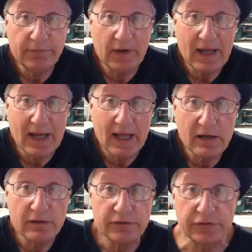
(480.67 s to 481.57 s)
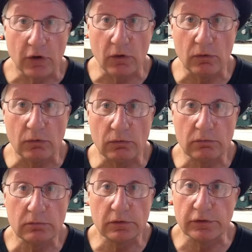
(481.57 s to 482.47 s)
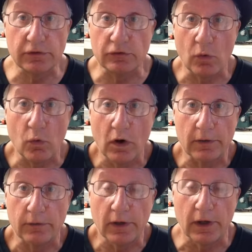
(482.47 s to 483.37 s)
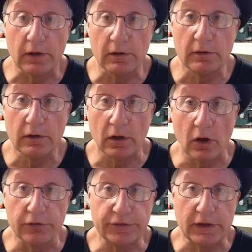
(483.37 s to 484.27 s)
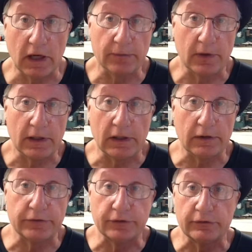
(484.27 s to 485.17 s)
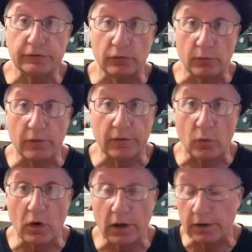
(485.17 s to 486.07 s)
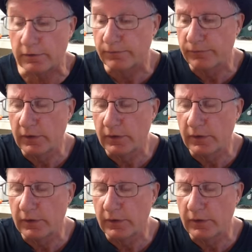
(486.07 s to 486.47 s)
fat, because there's no water in it. And all dehydrating is removing water.